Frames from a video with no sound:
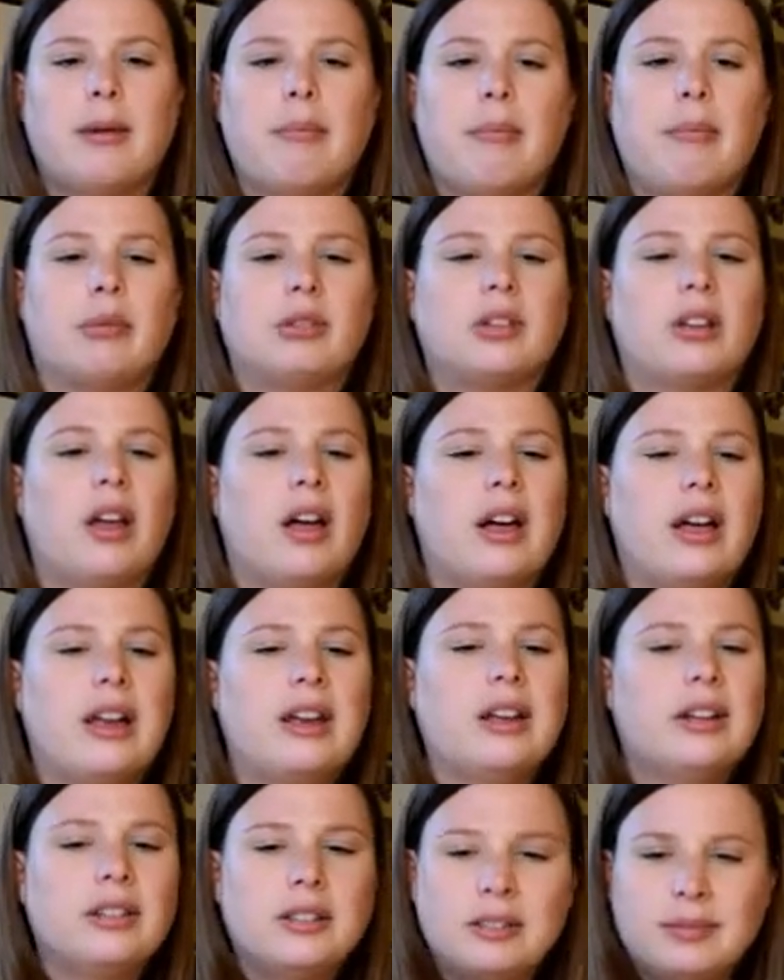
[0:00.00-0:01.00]
blood,
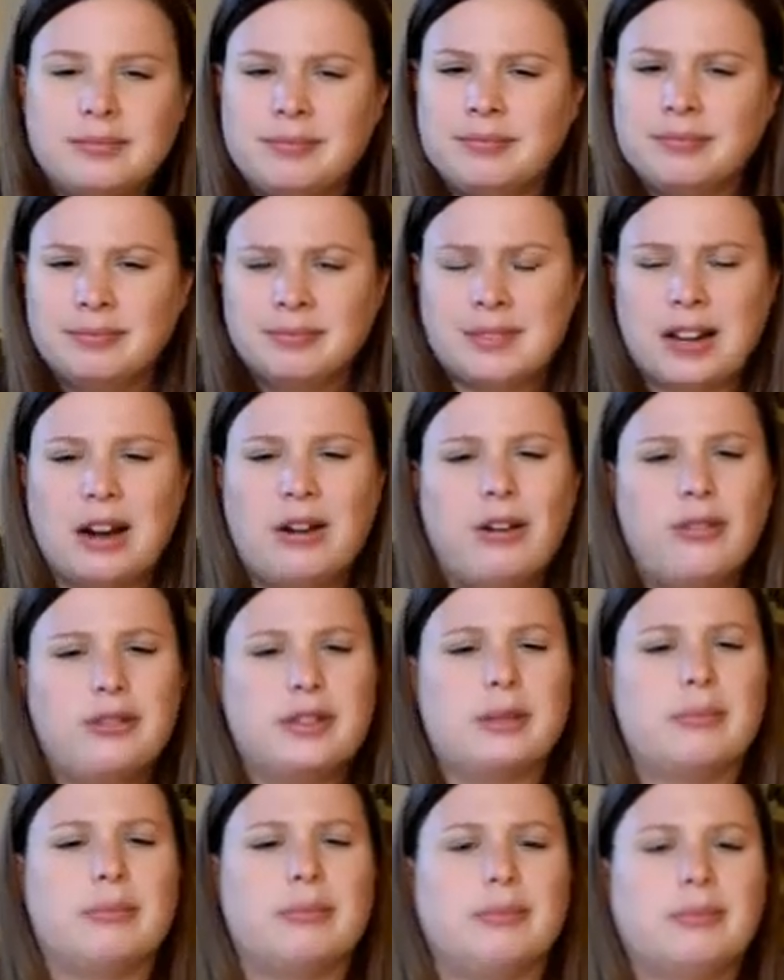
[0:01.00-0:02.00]
I don't know if
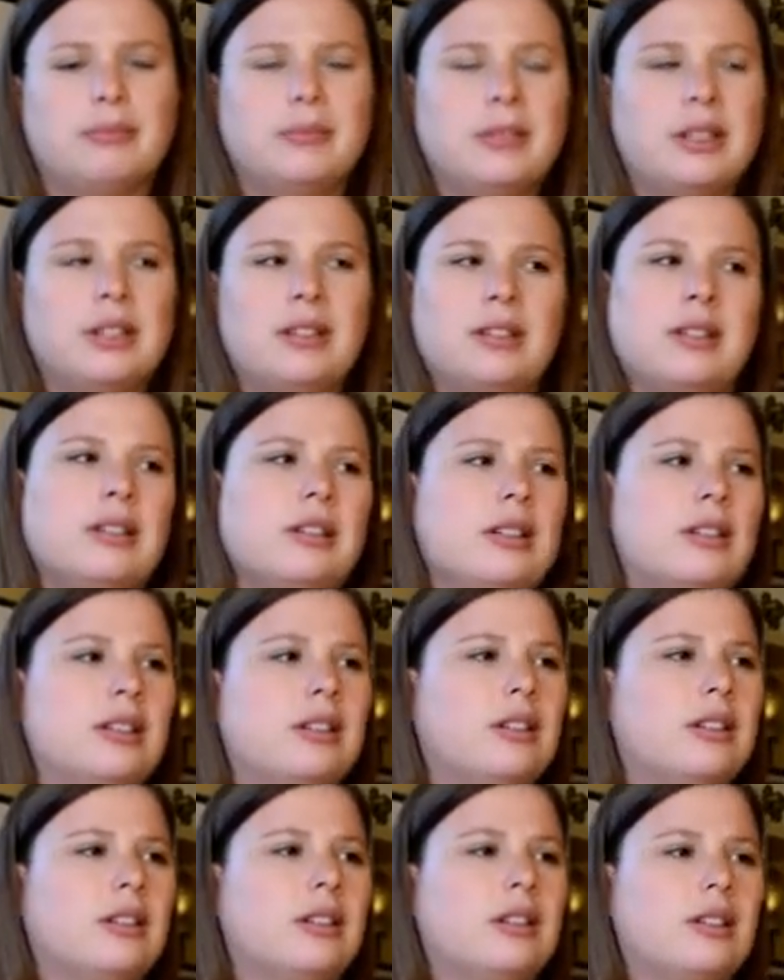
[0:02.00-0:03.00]
it's
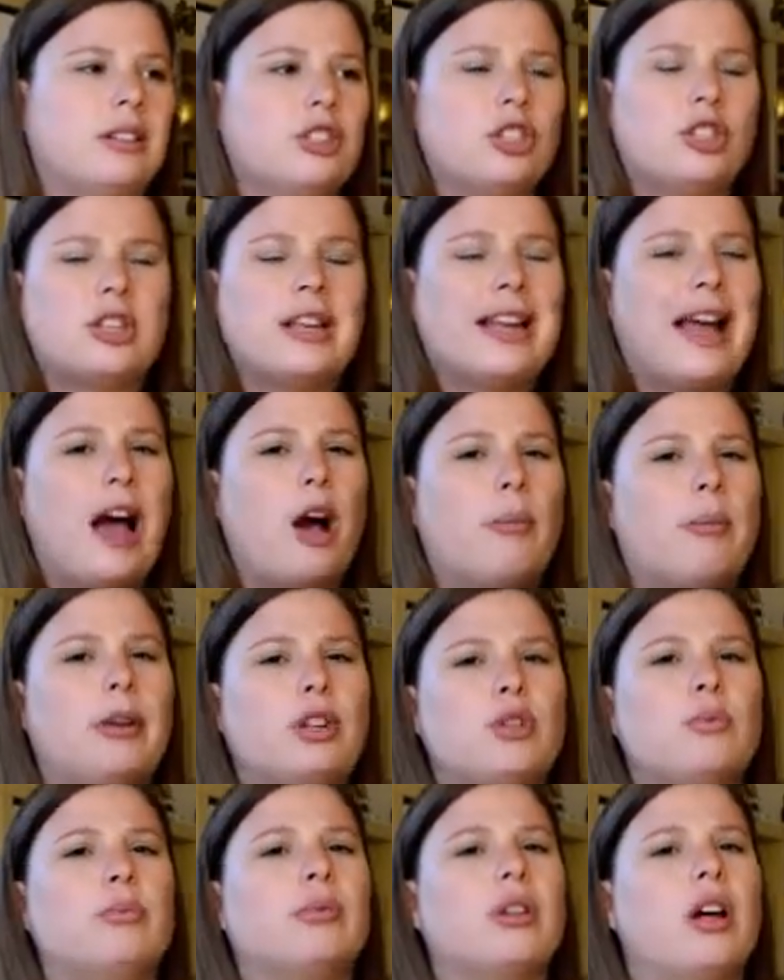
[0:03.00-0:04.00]
just like how
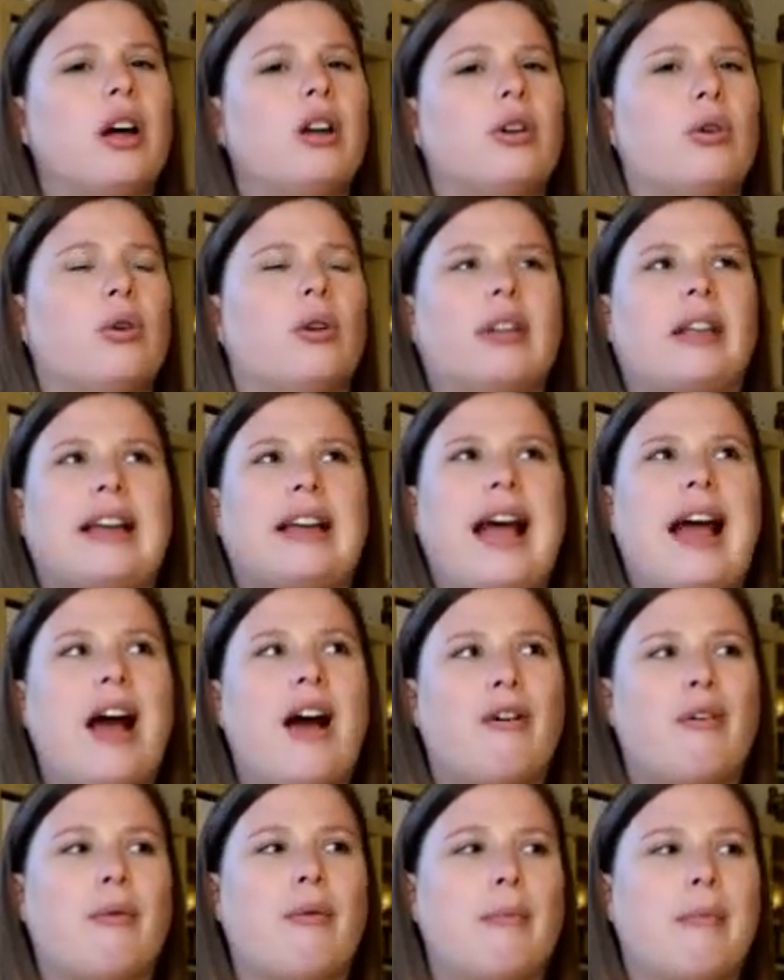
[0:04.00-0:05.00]
much blood or like
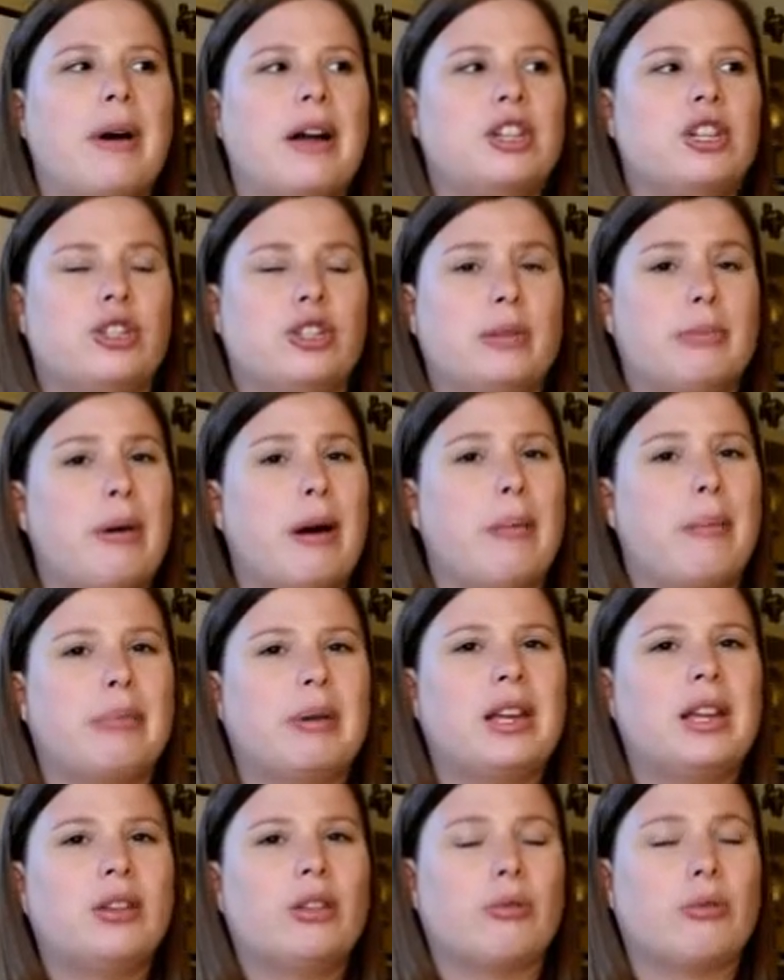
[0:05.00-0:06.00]
how much it's
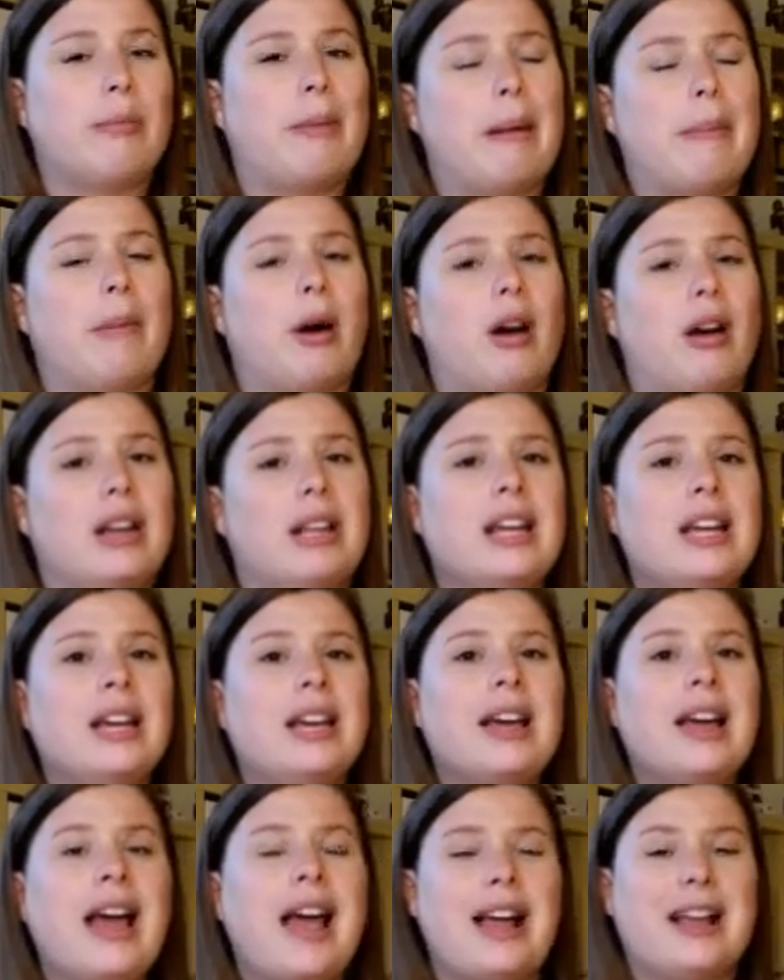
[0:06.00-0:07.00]
pumping through my body
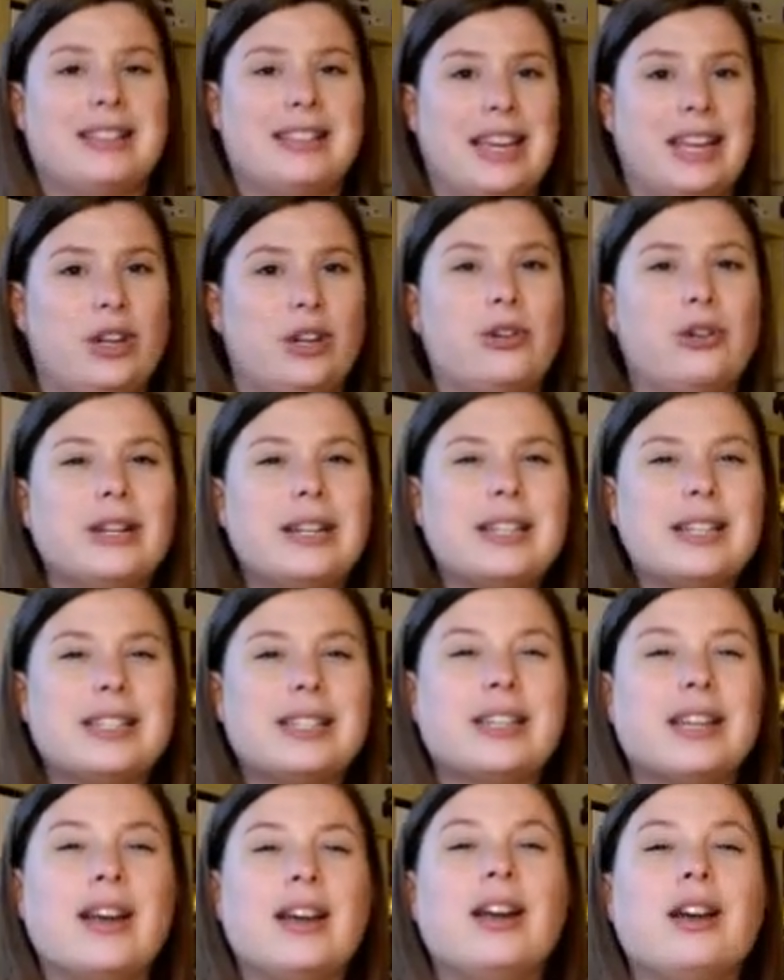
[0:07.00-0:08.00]
has increased.